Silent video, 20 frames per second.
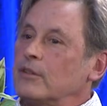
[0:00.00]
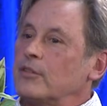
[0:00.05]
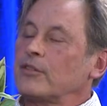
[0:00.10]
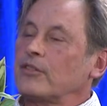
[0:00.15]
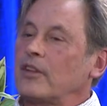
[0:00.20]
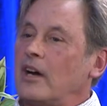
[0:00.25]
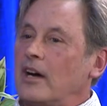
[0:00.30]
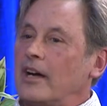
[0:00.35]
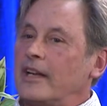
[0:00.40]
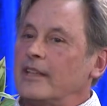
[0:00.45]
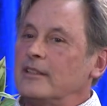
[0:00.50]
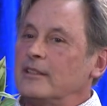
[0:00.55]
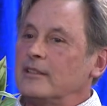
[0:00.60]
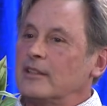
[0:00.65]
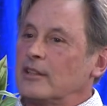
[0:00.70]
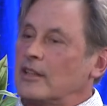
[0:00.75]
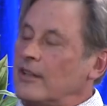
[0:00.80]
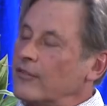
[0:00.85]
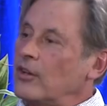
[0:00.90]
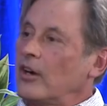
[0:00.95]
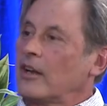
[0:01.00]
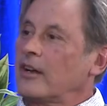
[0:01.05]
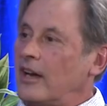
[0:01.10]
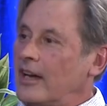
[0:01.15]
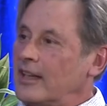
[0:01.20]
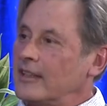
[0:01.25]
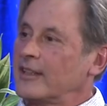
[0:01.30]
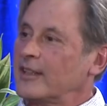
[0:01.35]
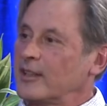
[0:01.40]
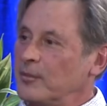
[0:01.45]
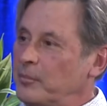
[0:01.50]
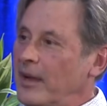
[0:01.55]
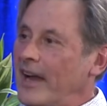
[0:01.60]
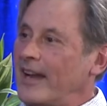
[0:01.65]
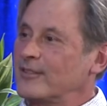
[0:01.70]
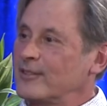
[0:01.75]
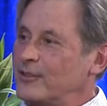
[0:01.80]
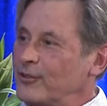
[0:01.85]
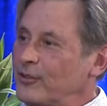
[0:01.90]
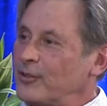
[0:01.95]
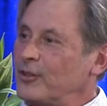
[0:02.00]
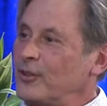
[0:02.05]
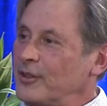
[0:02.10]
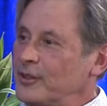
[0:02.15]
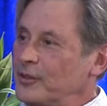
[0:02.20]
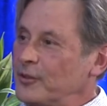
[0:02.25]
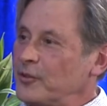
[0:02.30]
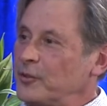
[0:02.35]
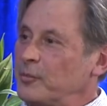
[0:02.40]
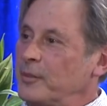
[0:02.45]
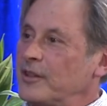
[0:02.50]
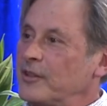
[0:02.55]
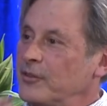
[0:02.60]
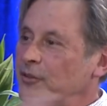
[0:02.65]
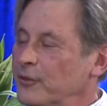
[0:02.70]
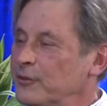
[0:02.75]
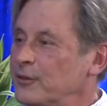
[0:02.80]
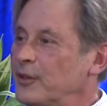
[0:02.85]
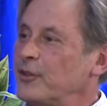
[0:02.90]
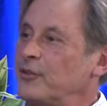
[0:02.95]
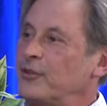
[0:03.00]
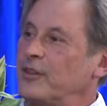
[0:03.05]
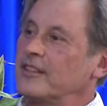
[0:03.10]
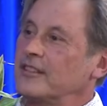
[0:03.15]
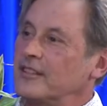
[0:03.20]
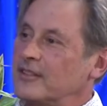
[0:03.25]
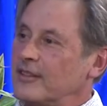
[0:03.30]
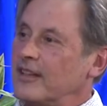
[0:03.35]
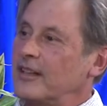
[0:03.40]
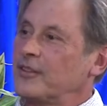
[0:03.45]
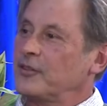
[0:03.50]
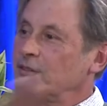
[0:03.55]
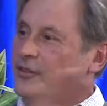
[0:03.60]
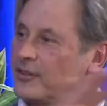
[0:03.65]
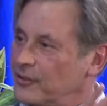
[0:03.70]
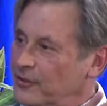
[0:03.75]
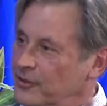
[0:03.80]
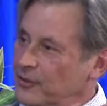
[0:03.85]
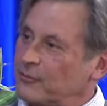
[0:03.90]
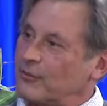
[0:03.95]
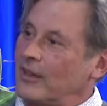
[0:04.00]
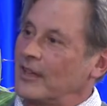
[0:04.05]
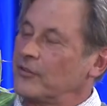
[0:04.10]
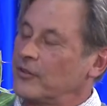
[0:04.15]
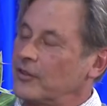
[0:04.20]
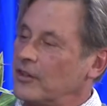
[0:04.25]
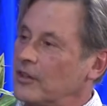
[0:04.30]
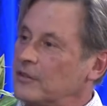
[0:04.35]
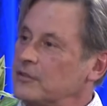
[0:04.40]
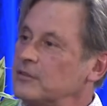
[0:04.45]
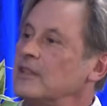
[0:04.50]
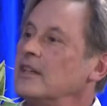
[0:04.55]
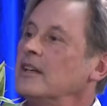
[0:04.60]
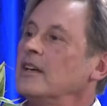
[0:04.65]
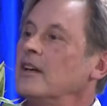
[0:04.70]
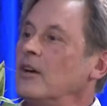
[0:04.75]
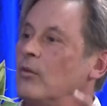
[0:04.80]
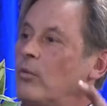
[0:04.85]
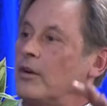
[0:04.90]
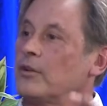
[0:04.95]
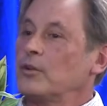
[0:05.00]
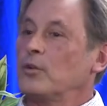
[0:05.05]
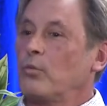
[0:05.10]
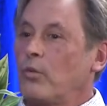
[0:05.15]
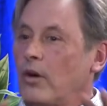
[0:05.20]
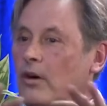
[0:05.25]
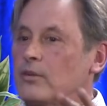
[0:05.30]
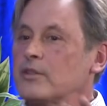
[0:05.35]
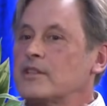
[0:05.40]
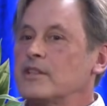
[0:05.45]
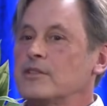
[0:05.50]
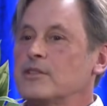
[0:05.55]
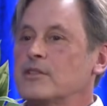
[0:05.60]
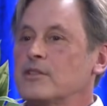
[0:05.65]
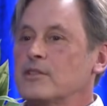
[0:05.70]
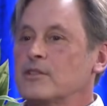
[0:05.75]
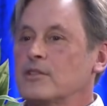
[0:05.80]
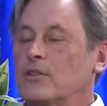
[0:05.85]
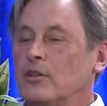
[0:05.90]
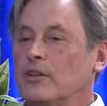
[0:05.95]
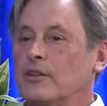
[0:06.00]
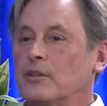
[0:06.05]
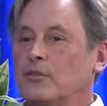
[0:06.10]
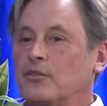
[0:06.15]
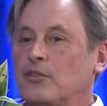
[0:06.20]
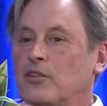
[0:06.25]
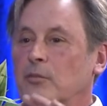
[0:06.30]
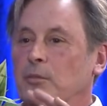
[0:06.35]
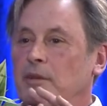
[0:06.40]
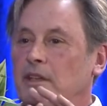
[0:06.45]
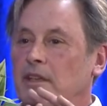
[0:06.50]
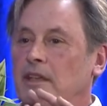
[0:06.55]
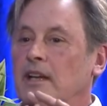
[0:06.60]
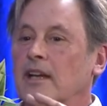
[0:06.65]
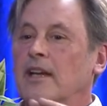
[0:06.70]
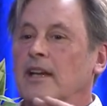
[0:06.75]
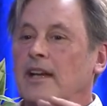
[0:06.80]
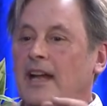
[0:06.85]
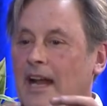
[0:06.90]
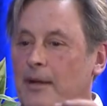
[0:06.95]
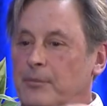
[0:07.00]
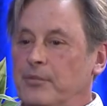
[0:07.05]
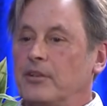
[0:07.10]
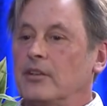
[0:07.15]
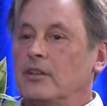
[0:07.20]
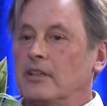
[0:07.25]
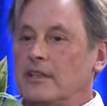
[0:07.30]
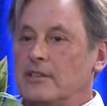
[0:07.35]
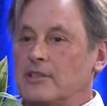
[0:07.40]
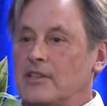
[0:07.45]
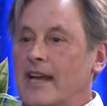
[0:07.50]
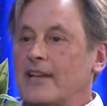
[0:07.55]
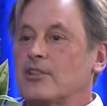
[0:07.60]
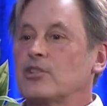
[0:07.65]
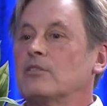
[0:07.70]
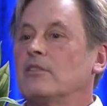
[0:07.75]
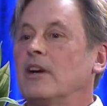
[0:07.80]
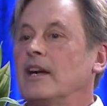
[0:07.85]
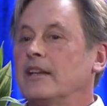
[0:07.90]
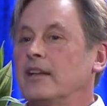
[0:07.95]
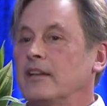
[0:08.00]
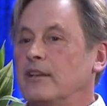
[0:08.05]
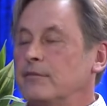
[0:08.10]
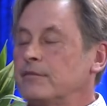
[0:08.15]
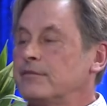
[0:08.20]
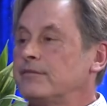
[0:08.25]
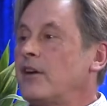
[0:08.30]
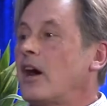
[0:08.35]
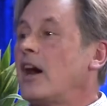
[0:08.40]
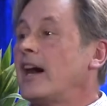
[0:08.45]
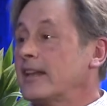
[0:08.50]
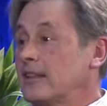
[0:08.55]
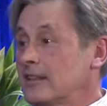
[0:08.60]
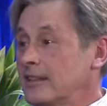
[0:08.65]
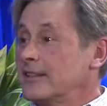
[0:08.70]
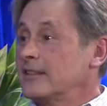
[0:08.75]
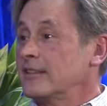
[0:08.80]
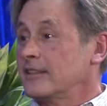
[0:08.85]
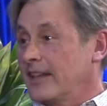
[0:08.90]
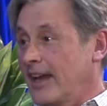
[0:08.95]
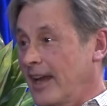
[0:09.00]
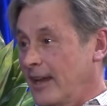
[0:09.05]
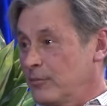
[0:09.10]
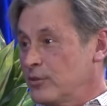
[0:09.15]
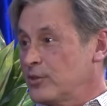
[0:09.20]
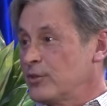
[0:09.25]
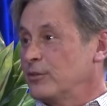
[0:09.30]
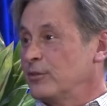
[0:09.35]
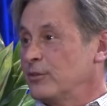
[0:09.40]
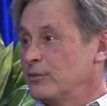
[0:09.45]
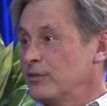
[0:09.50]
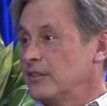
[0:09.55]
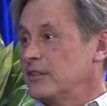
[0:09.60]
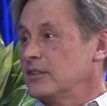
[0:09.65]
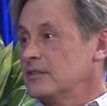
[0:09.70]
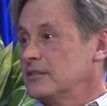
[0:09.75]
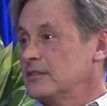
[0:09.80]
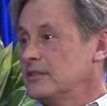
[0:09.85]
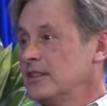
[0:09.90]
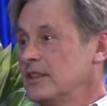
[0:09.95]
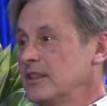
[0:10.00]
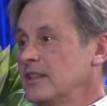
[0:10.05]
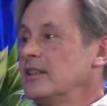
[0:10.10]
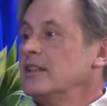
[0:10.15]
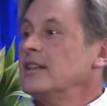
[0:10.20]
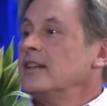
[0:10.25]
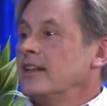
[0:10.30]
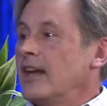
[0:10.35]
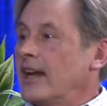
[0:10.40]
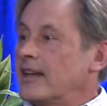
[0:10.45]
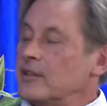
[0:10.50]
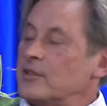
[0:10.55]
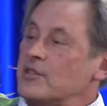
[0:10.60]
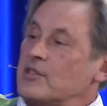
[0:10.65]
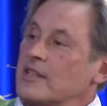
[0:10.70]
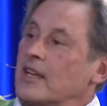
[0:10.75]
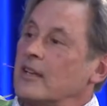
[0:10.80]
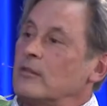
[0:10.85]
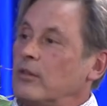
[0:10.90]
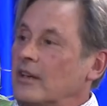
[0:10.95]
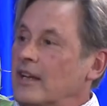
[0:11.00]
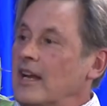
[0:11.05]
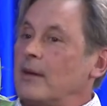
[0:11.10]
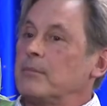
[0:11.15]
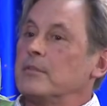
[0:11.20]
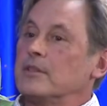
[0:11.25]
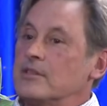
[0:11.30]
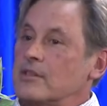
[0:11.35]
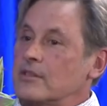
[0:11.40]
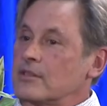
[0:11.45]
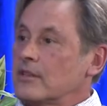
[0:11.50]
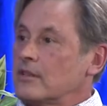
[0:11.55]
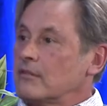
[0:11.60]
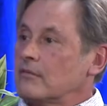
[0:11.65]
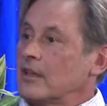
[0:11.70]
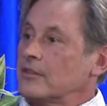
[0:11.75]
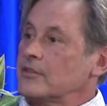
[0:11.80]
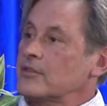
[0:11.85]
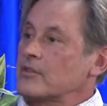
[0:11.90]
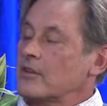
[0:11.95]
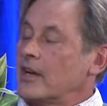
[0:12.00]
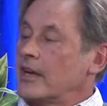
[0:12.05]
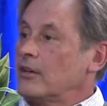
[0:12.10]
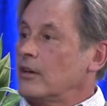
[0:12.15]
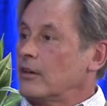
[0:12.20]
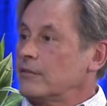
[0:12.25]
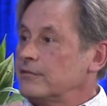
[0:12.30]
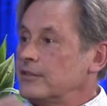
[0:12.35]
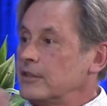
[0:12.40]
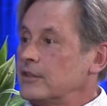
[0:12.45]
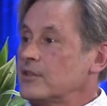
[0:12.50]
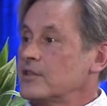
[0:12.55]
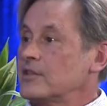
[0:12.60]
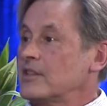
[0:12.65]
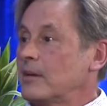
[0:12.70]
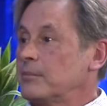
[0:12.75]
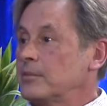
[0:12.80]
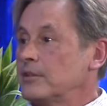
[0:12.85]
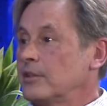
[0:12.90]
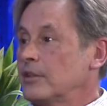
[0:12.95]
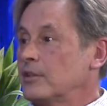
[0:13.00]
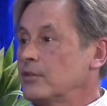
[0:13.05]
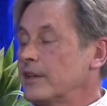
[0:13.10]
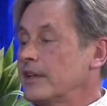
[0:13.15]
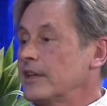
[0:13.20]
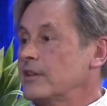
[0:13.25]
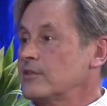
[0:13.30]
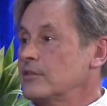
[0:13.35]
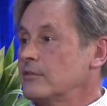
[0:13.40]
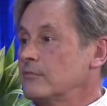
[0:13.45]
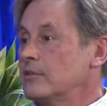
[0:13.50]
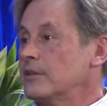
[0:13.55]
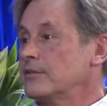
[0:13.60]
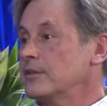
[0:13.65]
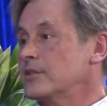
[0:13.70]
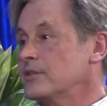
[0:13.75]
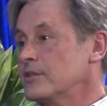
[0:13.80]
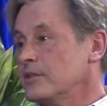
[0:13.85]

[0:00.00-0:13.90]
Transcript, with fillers: a sign that they've got highly compacted soils because the first thing that does is it runs off. What you want is the soils to be absolutely saturated and finally the dam should fill. And instead, what happens is that it runs straight off, finishes up in the creeks and rivers,